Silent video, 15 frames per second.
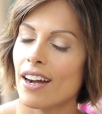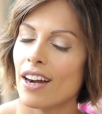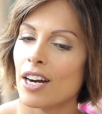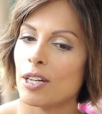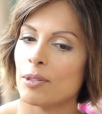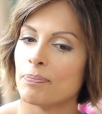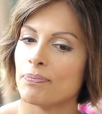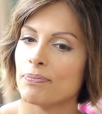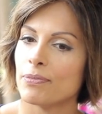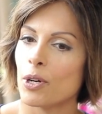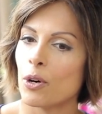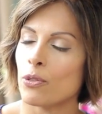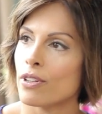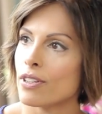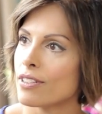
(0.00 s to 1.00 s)
um,
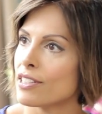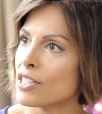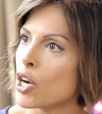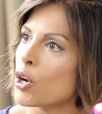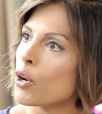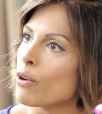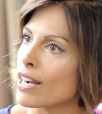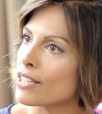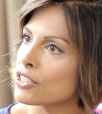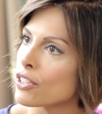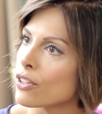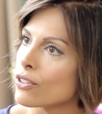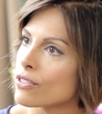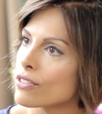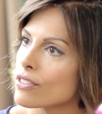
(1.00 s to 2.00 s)
on the lower
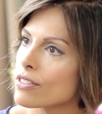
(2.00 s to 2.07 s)
echelons